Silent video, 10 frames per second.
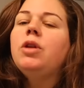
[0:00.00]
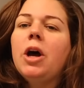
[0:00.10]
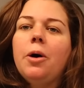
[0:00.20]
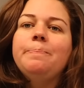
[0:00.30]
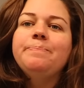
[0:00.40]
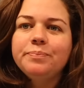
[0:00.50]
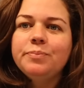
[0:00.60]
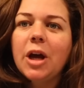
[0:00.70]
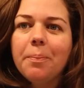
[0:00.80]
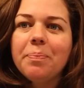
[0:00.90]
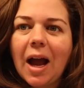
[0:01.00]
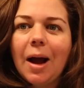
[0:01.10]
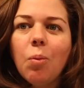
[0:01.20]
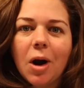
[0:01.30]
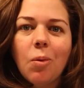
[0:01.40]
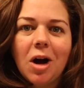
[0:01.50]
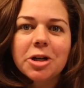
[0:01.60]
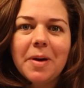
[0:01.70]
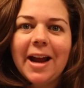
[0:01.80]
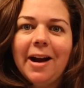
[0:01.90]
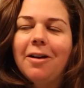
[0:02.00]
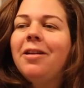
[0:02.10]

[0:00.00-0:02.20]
No, no, I wanna wash my hair.